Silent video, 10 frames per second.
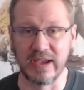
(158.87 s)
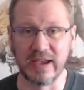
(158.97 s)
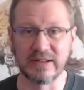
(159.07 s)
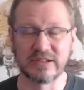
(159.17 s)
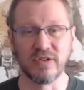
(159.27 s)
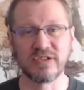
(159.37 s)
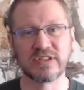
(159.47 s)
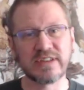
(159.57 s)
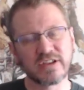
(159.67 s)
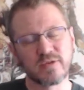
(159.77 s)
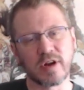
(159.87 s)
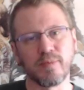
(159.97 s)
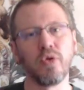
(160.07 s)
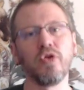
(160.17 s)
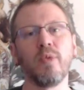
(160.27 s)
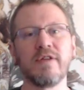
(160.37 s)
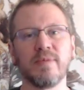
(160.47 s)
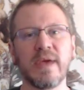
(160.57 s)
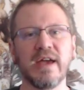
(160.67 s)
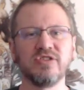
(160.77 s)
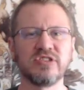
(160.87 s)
And so it's a nice way to pull away from that and